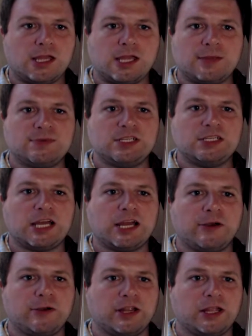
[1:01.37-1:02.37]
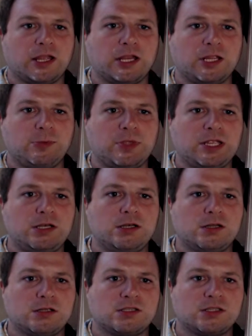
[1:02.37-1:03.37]
kept a diary and he penned
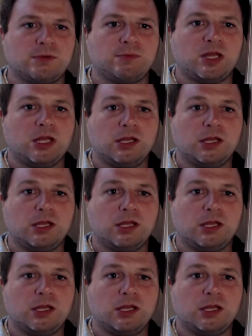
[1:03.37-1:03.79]
some